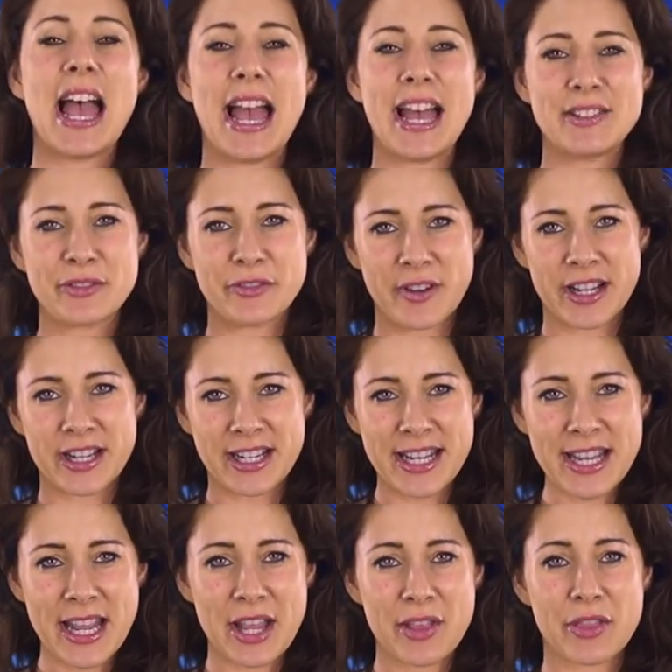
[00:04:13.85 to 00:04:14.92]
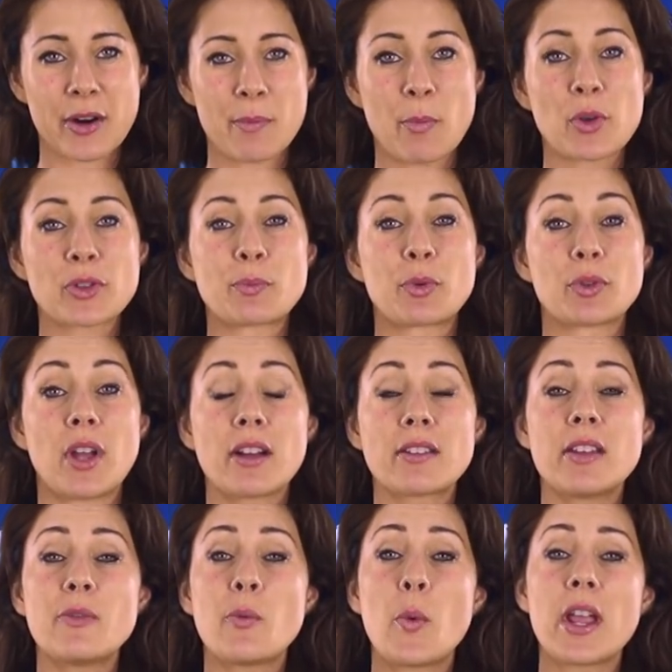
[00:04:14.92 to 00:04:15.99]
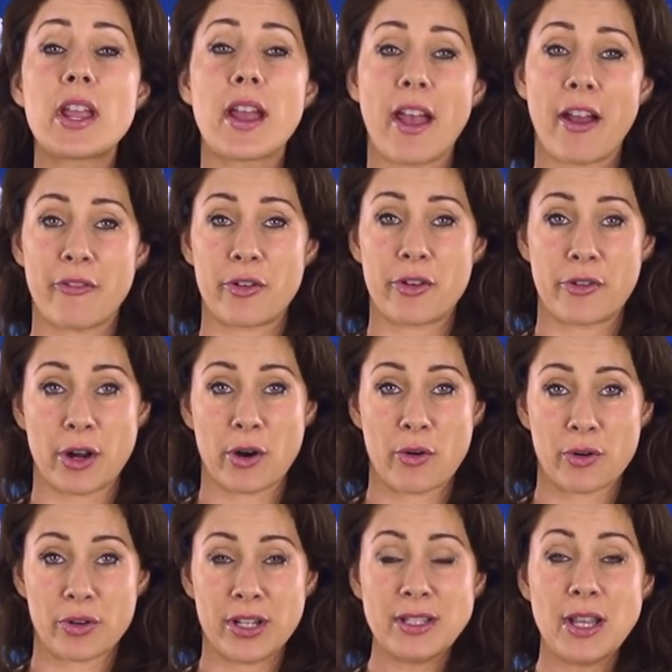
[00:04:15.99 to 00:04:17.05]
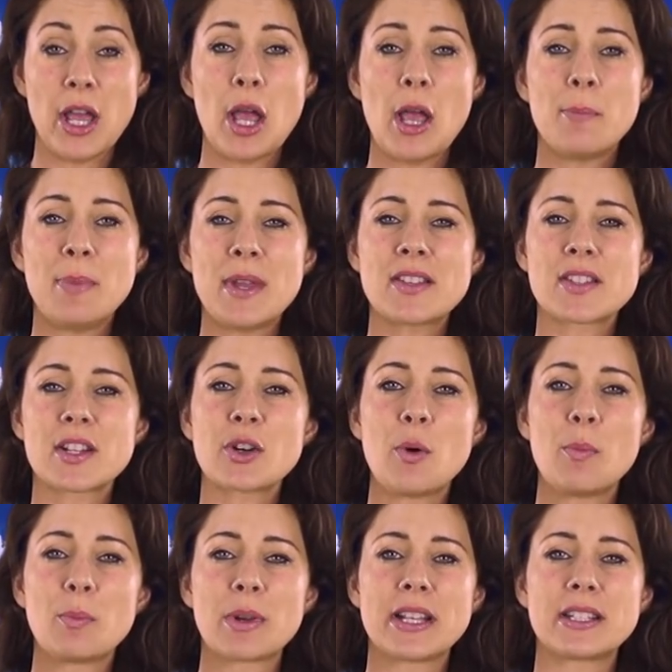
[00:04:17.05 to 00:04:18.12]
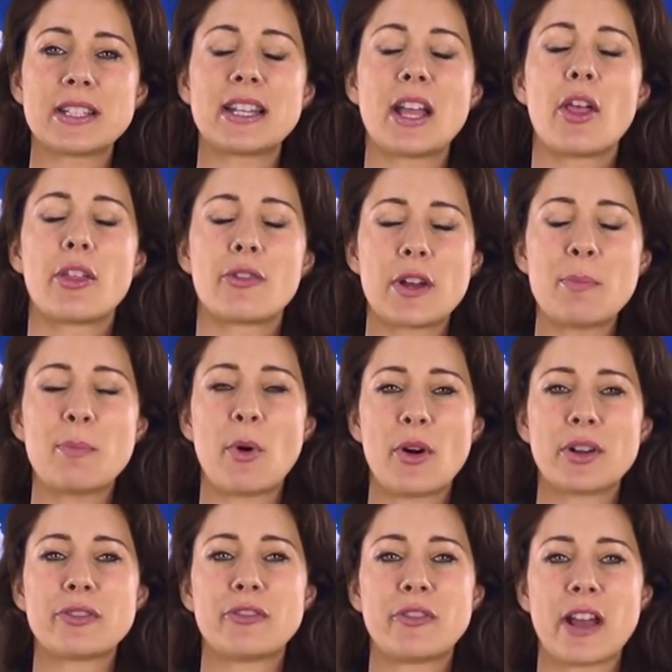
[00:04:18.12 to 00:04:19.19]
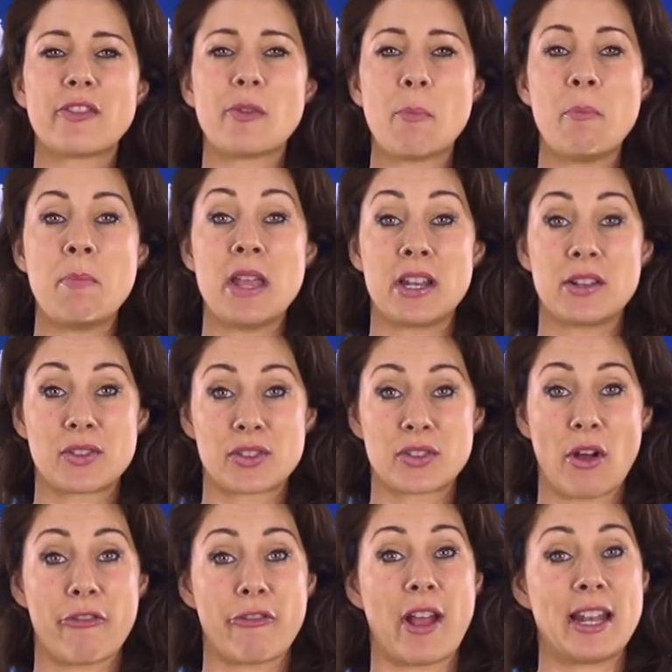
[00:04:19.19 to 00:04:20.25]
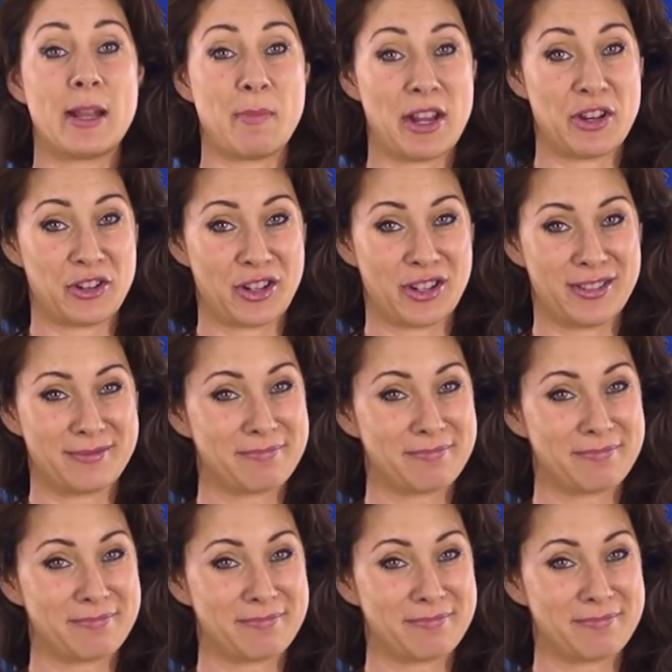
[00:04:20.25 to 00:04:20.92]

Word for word: And finally, in their most productive week ever recorded, Pixar completed three point five minutes of animation.